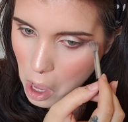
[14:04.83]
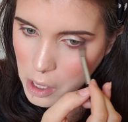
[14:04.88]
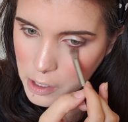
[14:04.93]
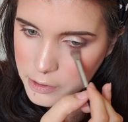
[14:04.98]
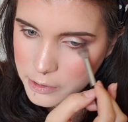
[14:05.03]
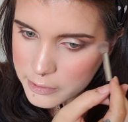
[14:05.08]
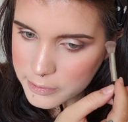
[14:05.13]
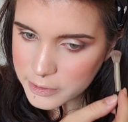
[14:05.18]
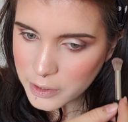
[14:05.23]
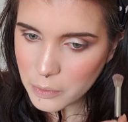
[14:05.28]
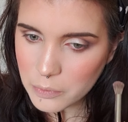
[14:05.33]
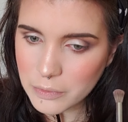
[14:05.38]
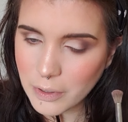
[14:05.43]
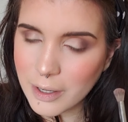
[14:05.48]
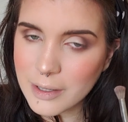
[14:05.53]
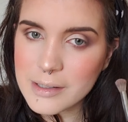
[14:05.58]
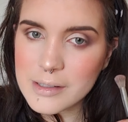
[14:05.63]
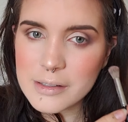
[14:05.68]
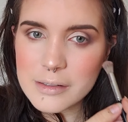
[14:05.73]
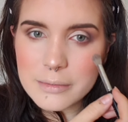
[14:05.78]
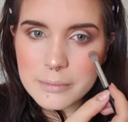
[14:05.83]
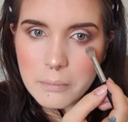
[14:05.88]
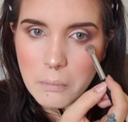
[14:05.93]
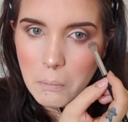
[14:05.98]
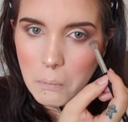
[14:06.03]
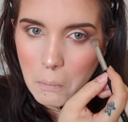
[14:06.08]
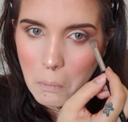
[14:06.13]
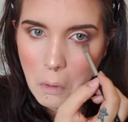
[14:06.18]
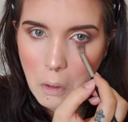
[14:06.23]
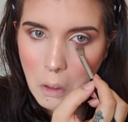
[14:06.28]
Just go nuts.
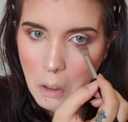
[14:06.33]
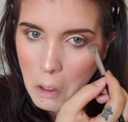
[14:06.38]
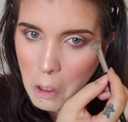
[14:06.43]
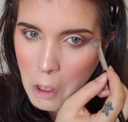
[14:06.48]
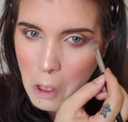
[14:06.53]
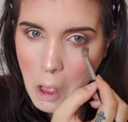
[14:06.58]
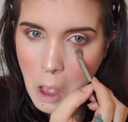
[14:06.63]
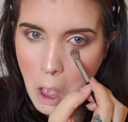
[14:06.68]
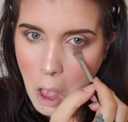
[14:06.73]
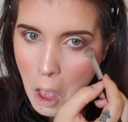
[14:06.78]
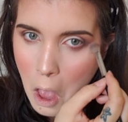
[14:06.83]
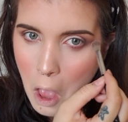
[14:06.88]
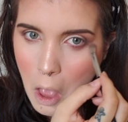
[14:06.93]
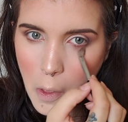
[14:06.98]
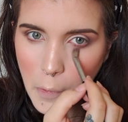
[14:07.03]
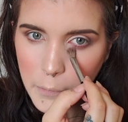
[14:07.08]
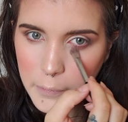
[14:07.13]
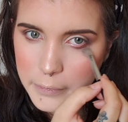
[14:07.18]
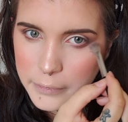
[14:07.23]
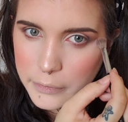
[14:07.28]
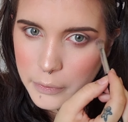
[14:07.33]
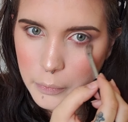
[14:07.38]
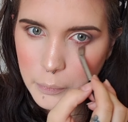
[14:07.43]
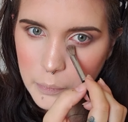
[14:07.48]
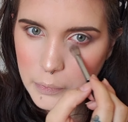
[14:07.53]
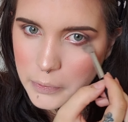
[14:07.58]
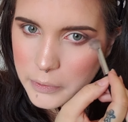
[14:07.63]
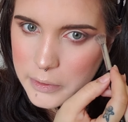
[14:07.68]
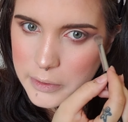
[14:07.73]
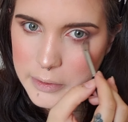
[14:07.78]
There's no
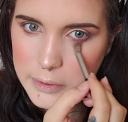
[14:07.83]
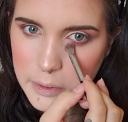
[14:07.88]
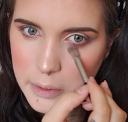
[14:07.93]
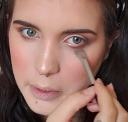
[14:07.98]
rules.